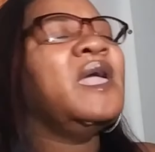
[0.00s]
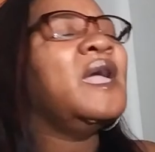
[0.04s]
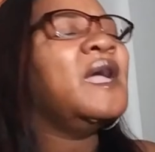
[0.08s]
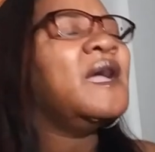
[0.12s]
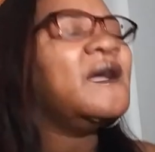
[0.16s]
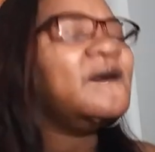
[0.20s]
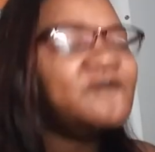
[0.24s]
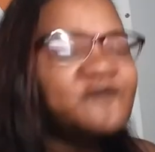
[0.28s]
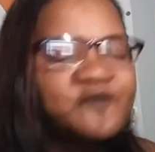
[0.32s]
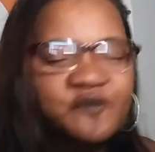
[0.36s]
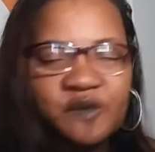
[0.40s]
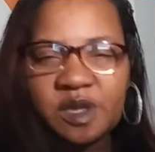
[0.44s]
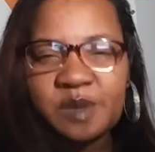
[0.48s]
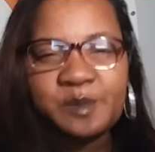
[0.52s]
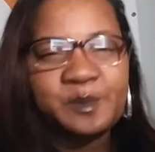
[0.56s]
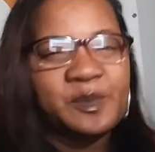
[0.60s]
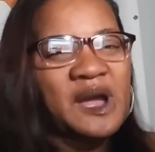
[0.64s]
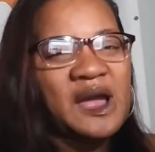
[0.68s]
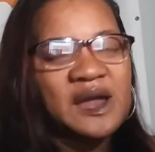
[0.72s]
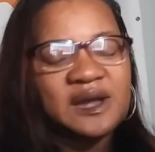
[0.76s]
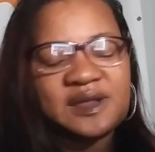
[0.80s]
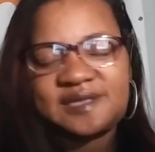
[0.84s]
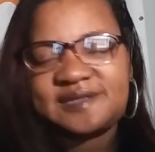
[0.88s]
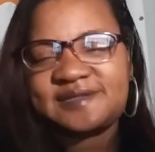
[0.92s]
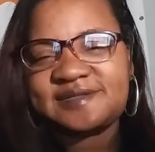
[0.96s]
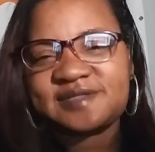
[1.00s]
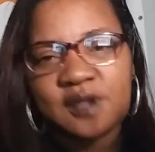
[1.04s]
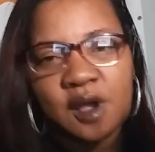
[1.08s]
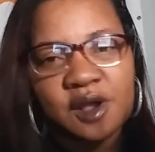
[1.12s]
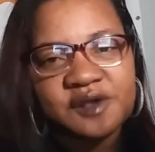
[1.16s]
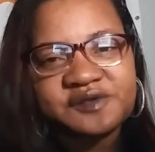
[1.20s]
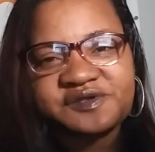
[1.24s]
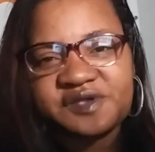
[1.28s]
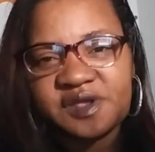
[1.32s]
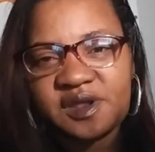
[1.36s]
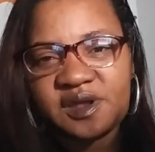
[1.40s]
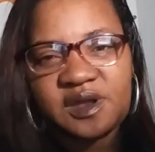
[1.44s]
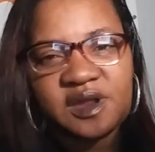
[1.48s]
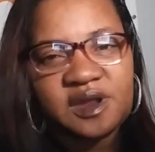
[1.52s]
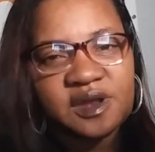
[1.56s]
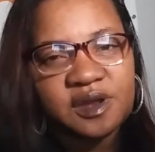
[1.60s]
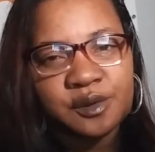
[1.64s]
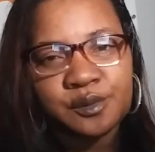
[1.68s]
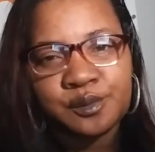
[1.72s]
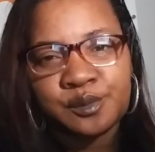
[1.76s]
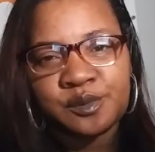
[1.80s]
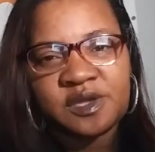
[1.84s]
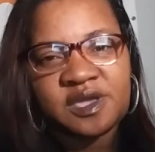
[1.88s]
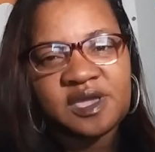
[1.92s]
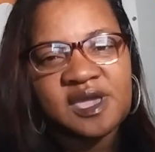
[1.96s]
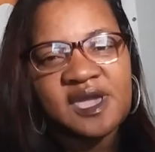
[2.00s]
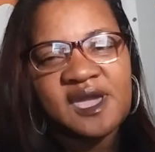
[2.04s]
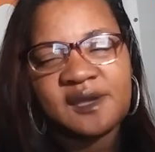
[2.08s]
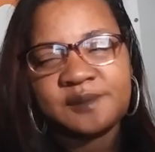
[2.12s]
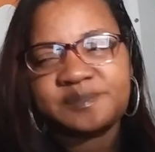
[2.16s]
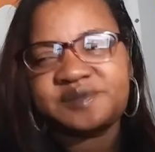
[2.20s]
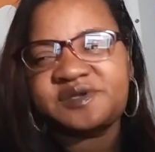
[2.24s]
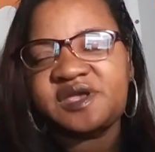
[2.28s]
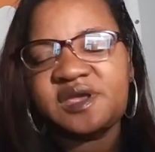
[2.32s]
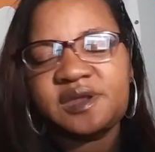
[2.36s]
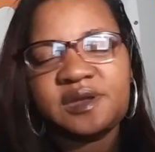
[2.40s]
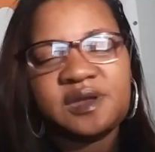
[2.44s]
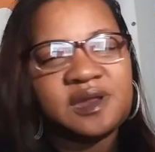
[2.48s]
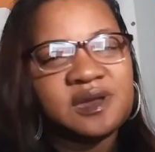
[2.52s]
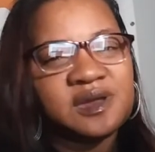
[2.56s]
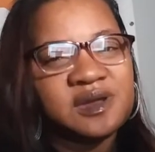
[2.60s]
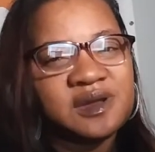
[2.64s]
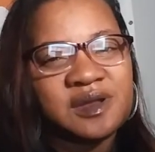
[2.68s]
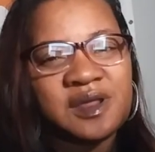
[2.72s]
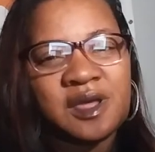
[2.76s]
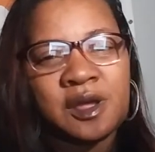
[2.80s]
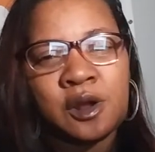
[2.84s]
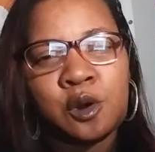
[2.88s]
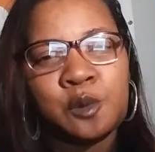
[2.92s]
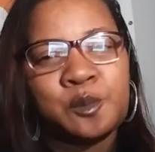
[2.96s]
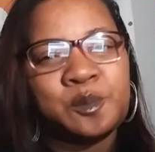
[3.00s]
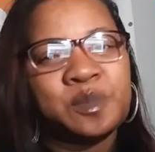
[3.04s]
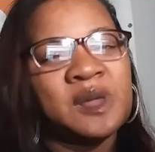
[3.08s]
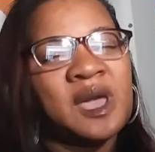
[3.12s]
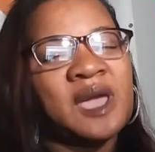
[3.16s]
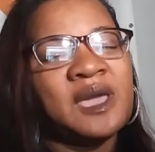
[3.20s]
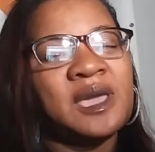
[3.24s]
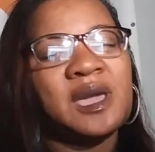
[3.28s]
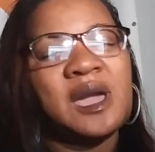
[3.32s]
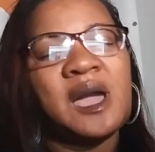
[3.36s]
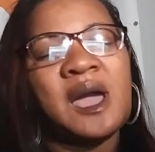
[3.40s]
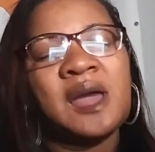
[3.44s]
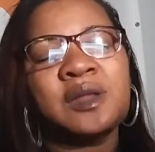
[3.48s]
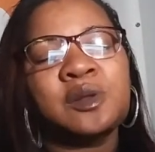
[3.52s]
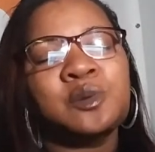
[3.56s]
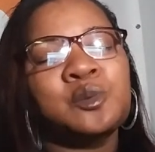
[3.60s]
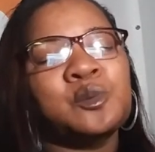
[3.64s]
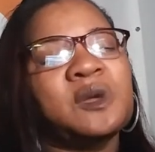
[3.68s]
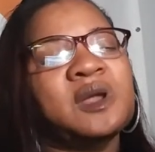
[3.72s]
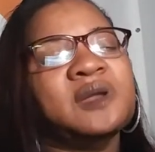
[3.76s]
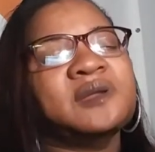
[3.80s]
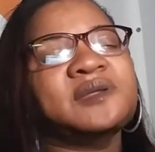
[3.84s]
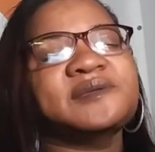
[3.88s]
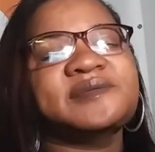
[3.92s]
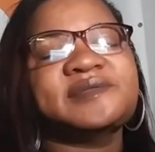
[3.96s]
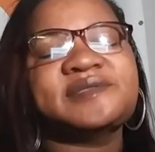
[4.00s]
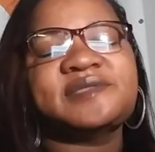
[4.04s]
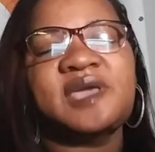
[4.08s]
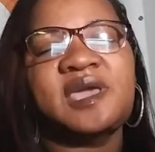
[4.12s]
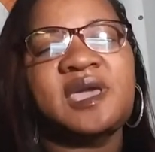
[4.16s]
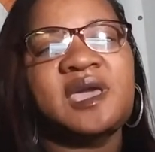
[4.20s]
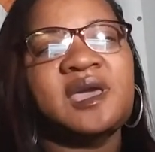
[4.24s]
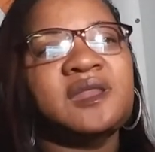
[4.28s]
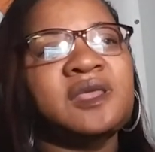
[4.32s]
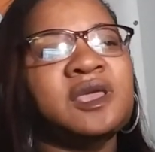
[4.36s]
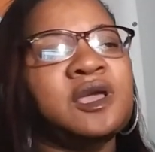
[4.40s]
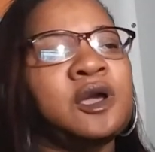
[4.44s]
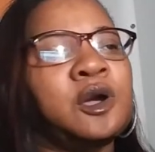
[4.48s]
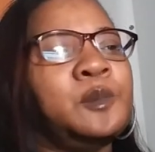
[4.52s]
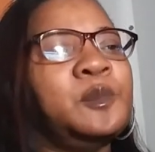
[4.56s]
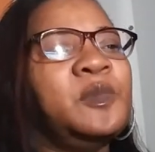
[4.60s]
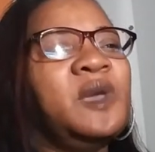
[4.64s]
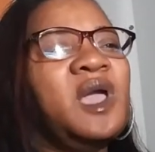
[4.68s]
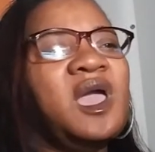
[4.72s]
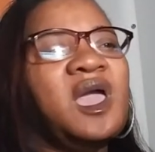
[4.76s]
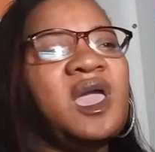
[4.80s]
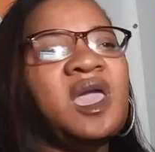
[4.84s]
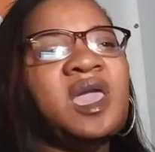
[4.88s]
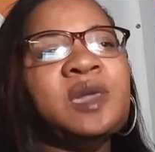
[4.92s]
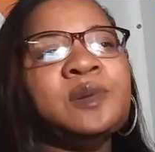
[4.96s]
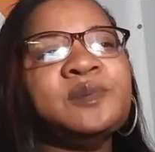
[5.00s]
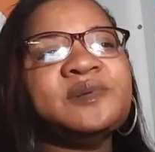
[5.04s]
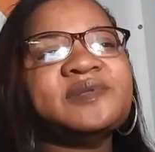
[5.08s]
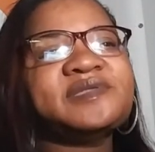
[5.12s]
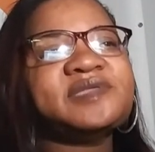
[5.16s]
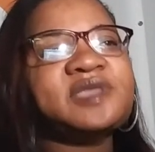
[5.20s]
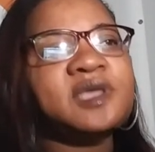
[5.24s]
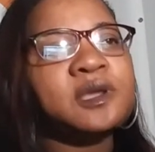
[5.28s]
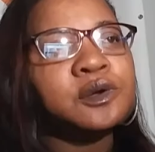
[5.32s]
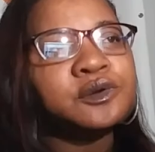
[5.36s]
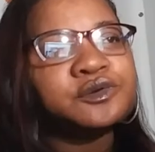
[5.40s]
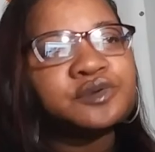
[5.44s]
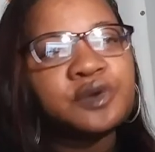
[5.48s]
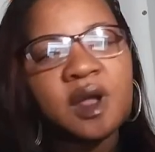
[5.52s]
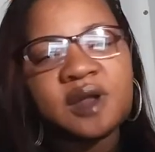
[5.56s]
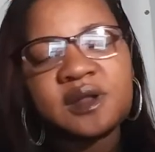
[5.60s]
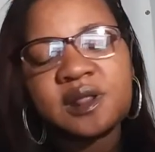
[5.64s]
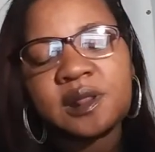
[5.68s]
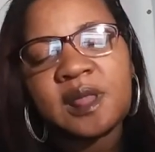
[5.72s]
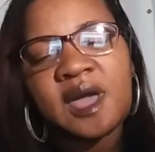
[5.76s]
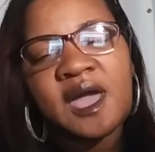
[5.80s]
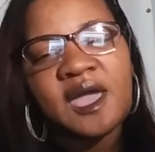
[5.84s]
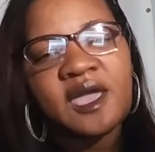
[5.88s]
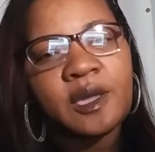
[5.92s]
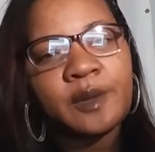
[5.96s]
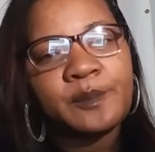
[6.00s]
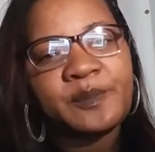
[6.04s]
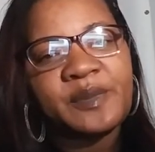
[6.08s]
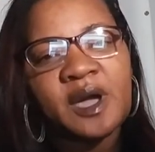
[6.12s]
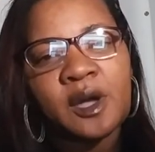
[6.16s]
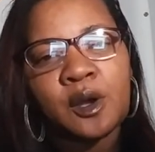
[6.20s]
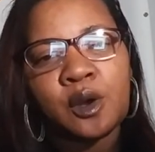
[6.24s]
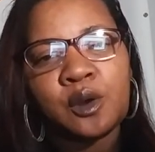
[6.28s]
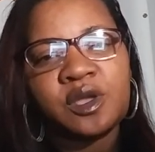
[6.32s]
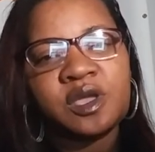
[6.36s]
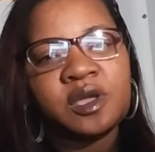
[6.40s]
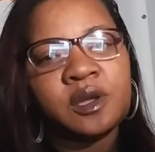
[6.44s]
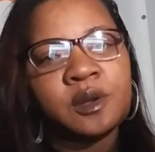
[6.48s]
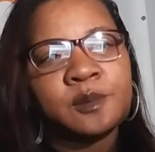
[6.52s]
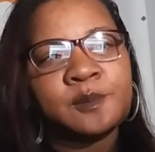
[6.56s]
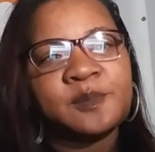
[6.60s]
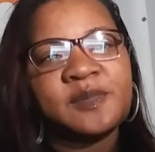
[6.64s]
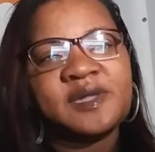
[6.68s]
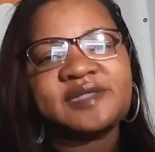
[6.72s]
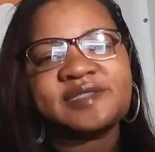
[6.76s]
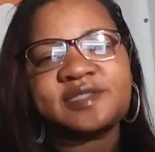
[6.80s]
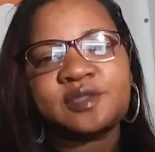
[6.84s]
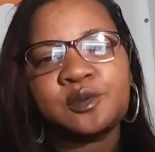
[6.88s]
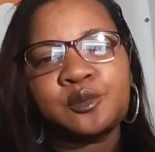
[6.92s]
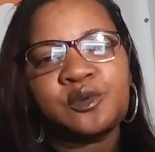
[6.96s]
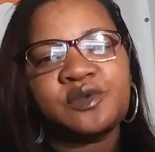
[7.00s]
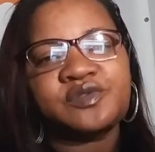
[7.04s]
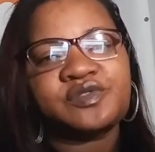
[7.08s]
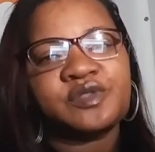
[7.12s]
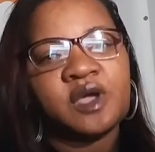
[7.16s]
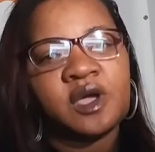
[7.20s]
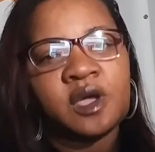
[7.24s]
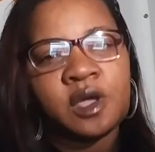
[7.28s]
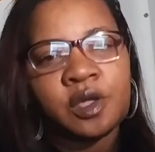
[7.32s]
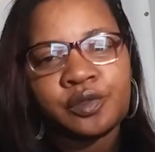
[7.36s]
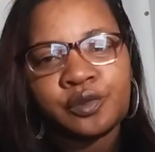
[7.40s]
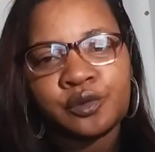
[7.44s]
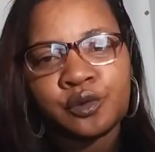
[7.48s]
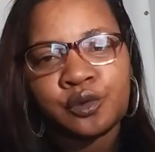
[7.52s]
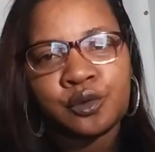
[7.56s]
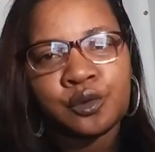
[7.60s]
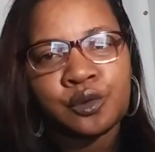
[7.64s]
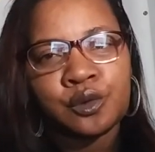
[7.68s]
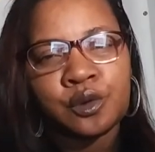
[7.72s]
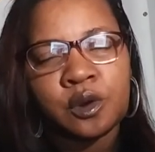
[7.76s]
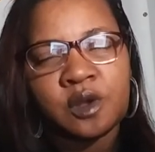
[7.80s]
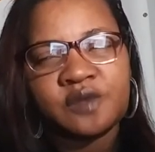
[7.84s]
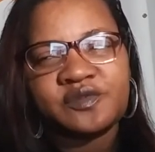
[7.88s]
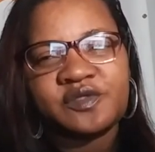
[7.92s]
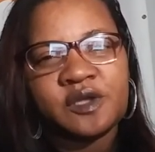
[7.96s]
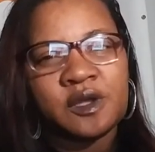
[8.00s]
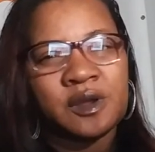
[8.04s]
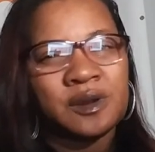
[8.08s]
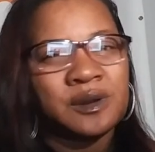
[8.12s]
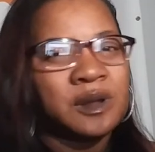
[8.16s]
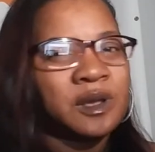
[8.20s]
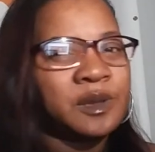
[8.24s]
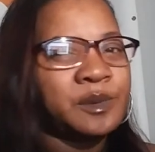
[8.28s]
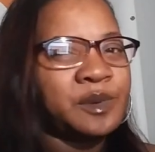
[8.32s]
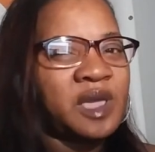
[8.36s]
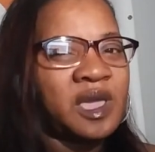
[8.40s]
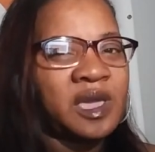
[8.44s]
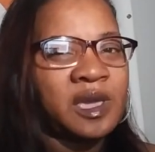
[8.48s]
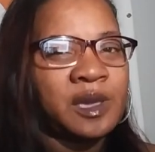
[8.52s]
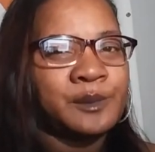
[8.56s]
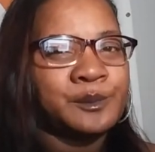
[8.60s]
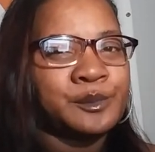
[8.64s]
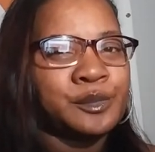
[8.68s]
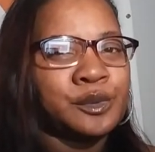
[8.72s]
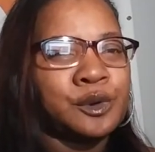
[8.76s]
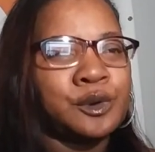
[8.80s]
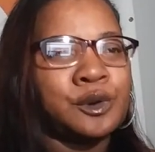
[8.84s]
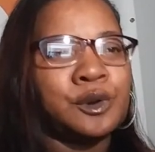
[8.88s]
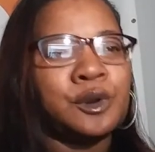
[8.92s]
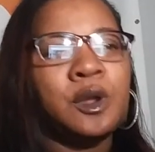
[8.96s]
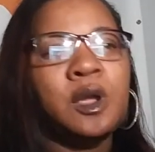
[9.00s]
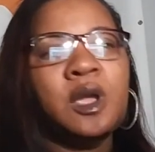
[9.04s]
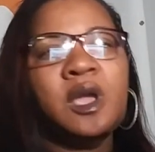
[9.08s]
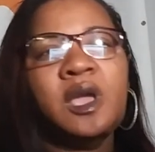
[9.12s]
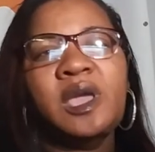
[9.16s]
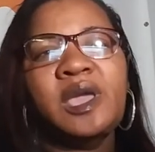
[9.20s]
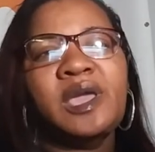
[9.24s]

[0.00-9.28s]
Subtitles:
everybody saw she needed rehab. She needed help. Like, I don't understand him. He was still trying to lie about him messing with the other girl. I think her name Amber.